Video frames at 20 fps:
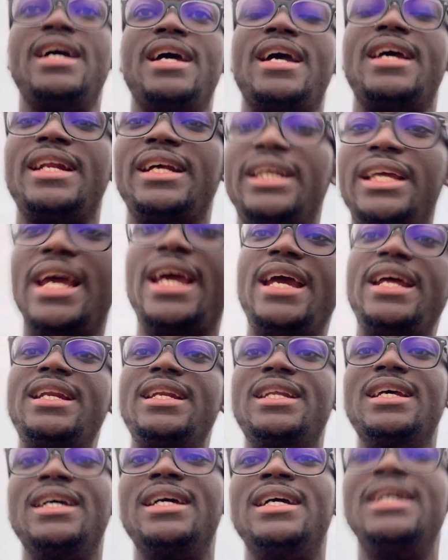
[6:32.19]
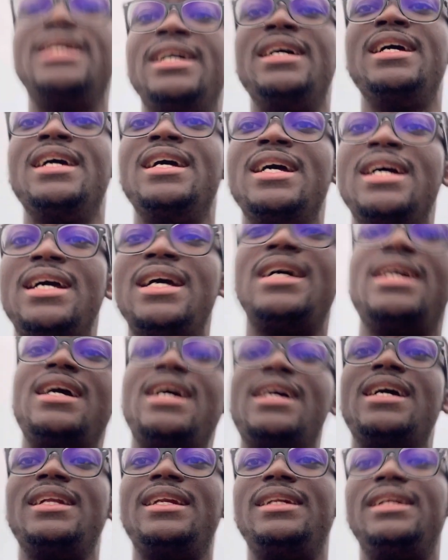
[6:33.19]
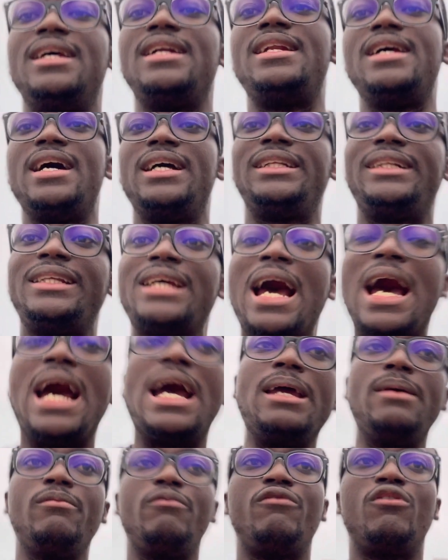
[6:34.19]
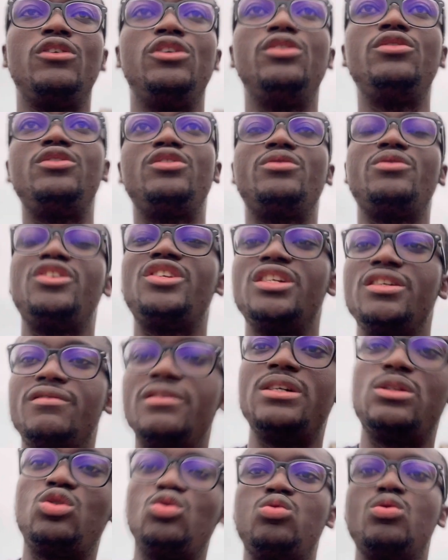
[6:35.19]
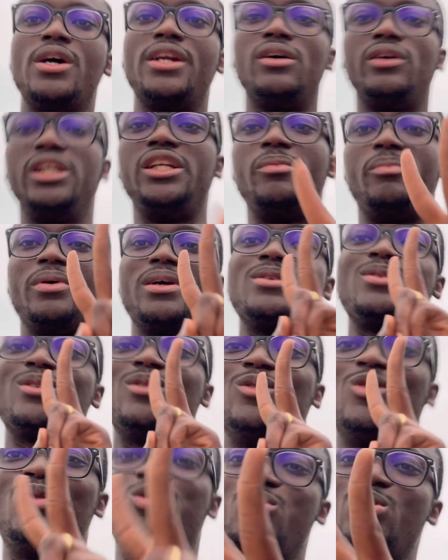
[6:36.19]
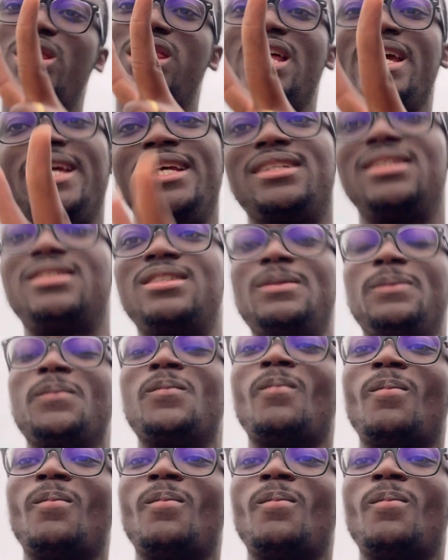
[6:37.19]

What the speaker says: And again, the time for you to receive the 2NL depends on two things: